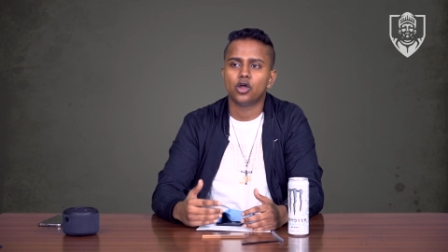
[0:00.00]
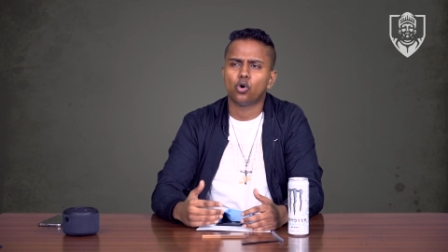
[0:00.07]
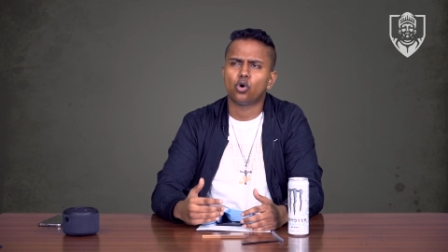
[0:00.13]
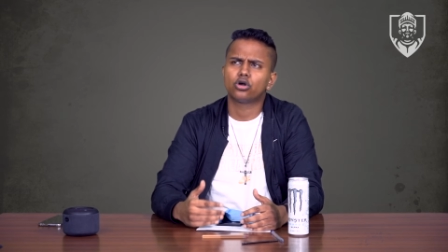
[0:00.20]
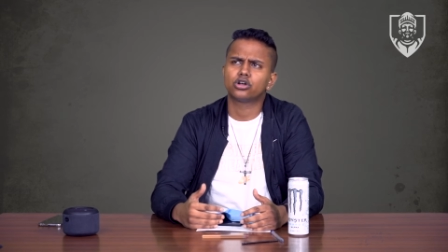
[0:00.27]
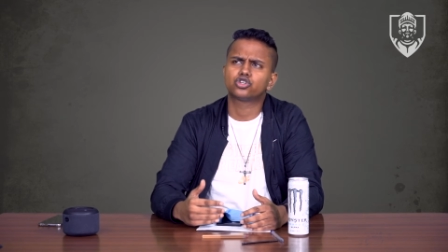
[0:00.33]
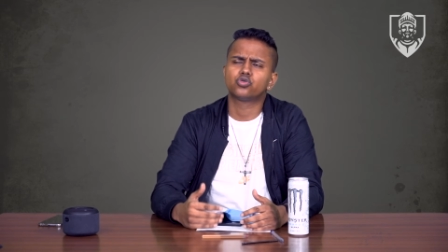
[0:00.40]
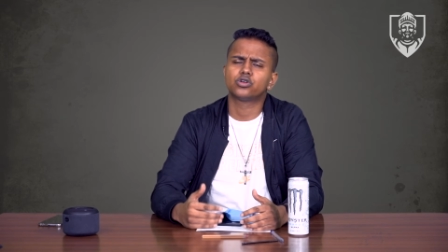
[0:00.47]
or
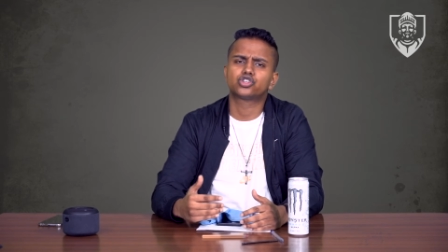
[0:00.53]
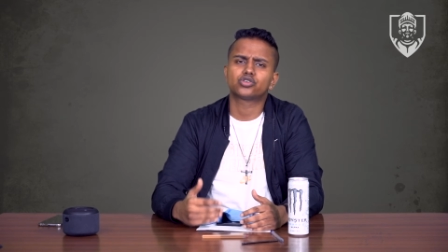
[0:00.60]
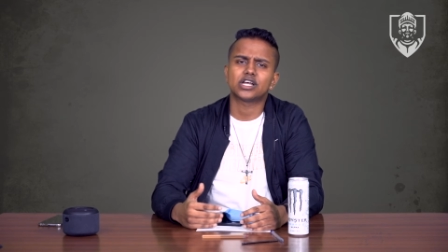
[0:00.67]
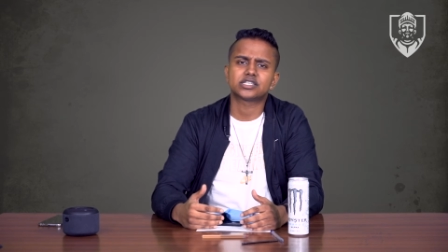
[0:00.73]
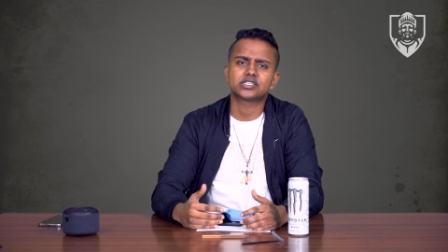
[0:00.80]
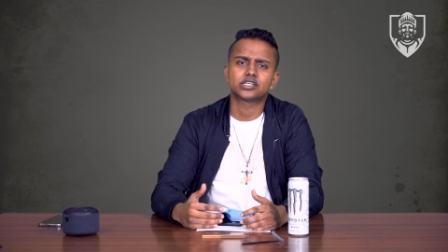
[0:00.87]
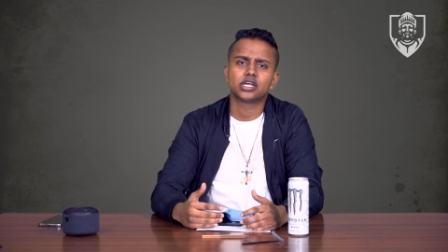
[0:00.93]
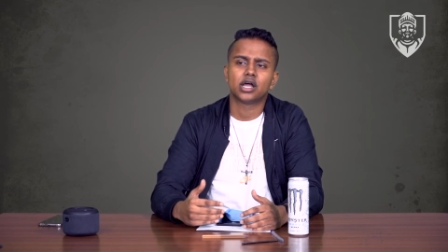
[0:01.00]
to
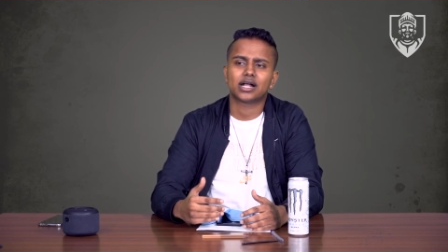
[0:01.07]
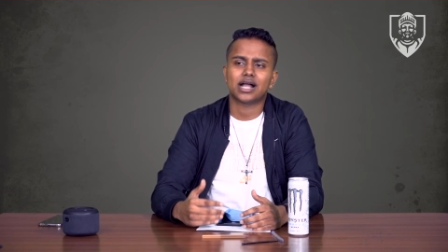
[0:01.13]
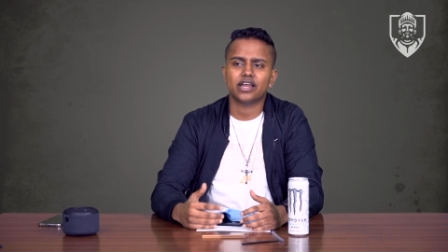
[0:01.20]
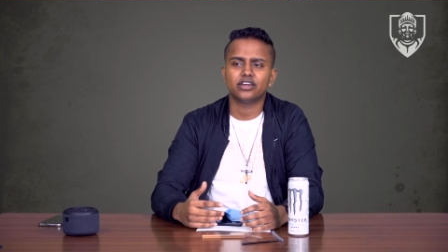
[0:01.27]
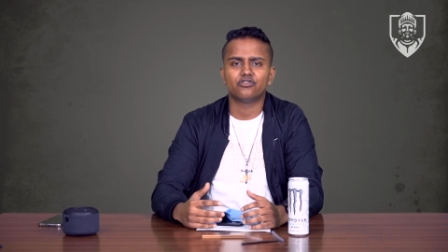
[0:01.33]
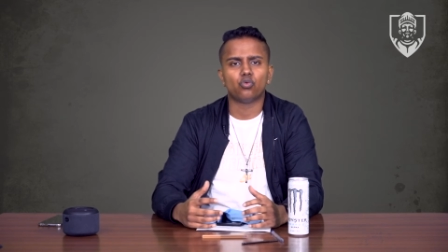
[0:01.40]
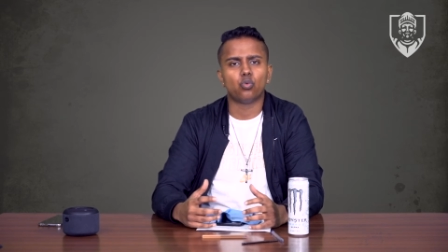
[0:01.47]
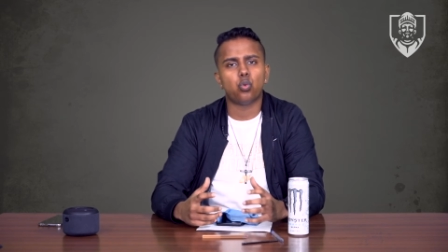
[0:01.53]
address kind
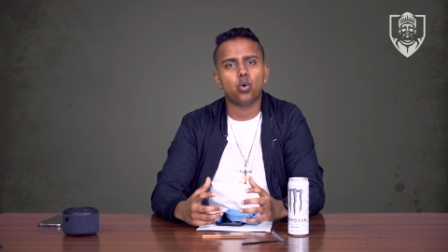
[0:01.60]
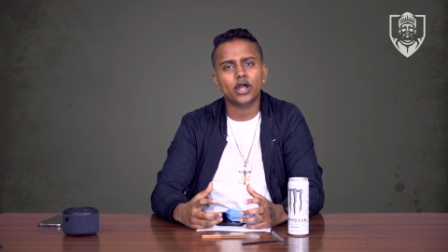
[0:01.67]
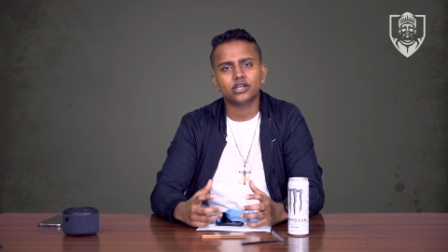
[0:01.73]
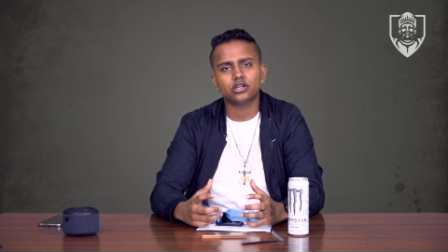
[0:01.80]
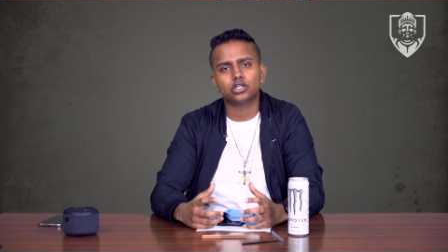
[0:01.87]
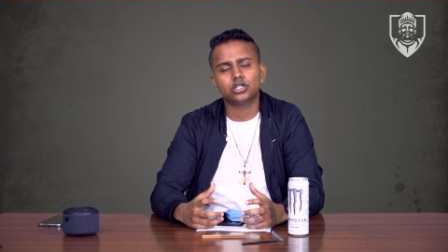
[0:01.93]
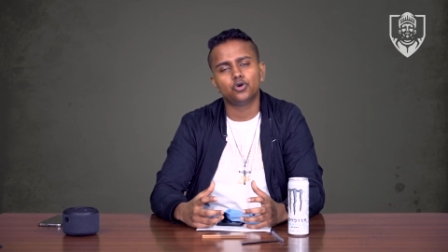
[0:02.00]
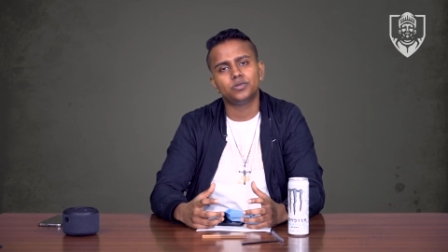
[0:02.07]
of what
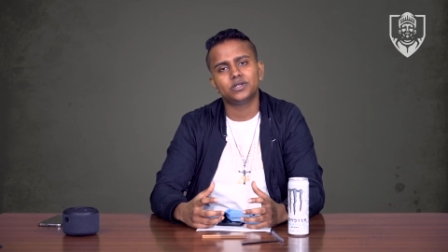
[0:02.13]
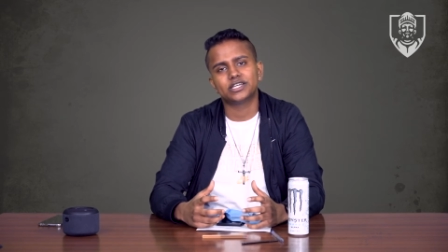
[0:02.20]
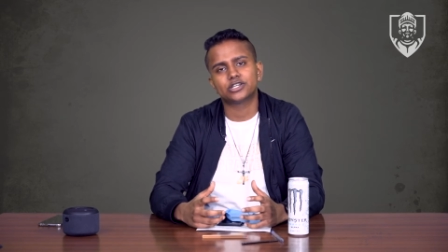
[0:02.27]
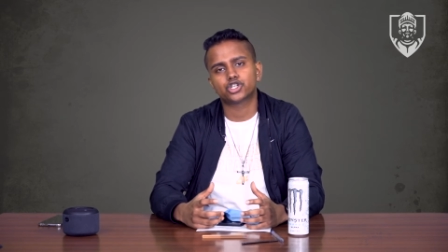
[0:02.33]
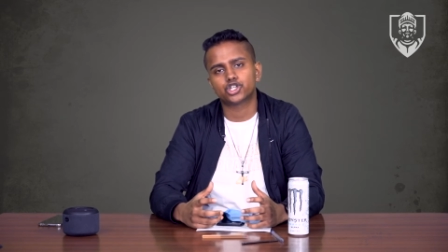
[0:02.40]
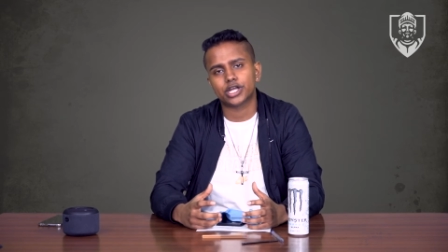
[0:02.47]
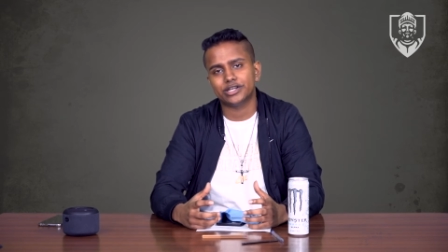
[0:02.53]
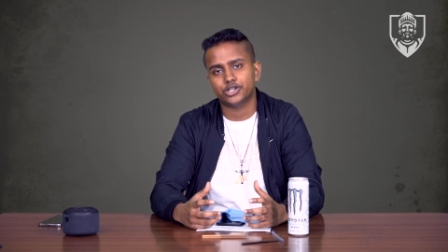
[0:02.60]
global
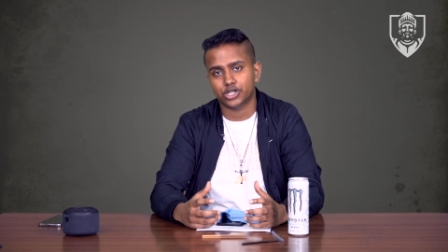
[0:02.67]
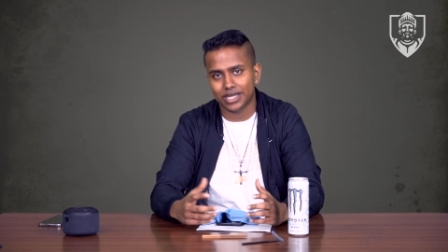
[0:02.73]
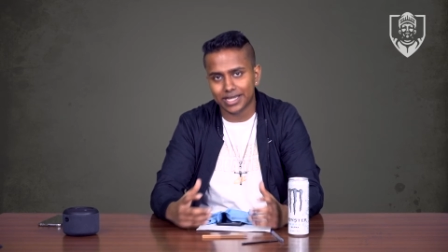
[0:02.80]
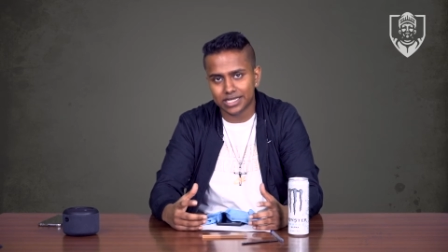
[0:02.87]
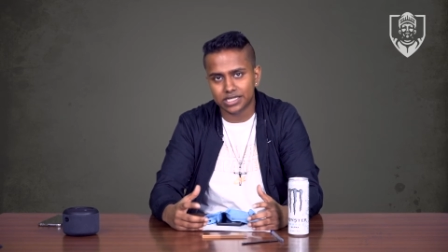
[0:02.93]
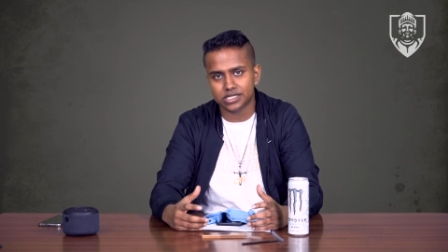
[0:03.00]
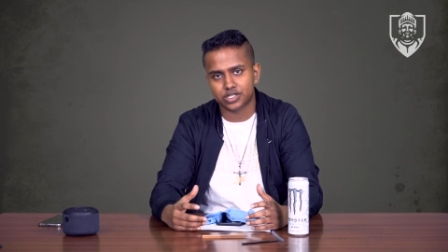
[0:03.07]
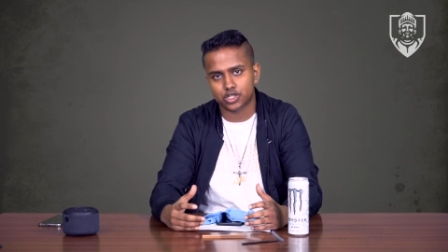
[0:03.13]
exchange
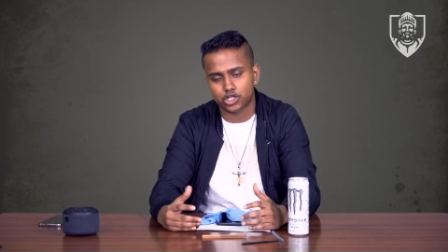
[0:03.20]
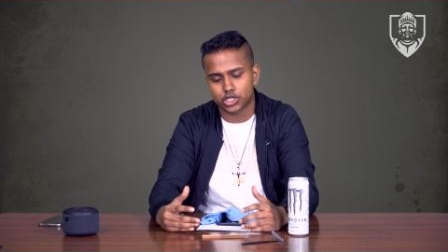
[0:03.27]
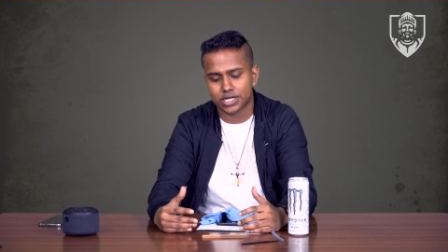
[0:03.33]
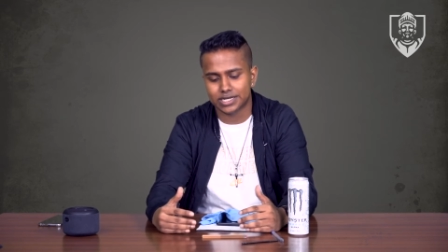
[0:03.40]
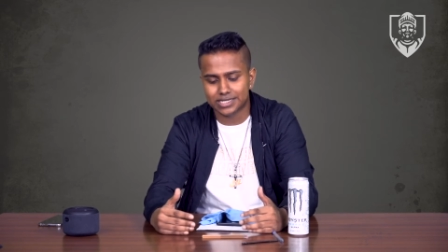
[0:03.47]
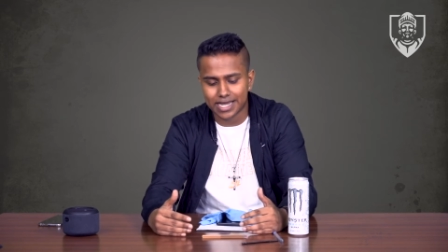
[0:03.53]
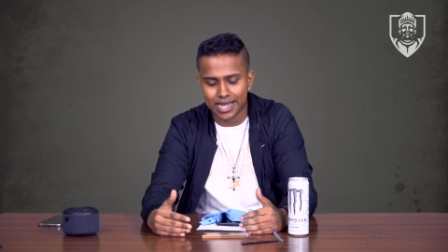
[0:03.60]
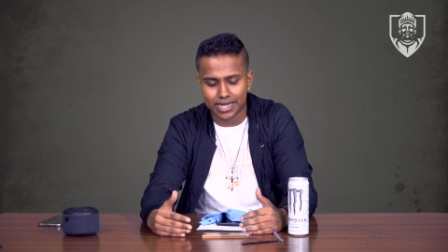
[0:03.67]
is
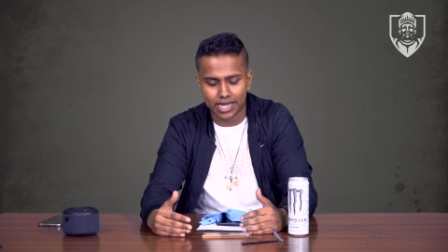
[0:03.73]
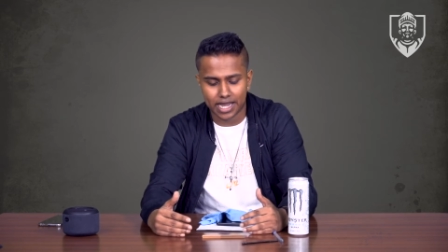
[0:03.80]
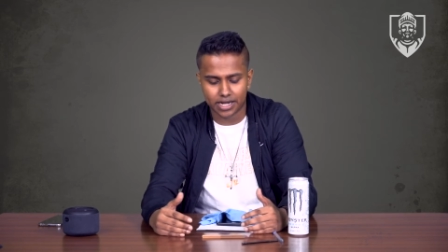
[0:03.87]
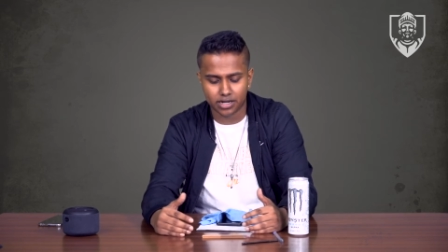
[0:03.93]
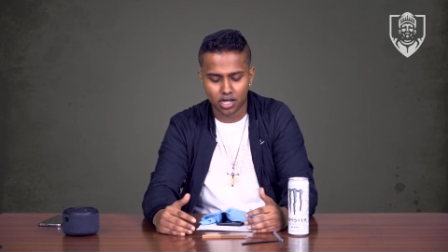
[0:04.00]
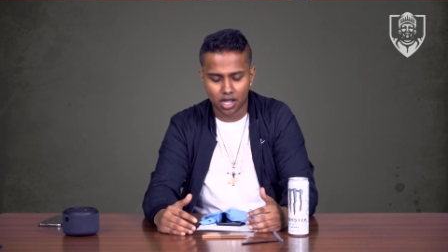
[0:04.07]
today. And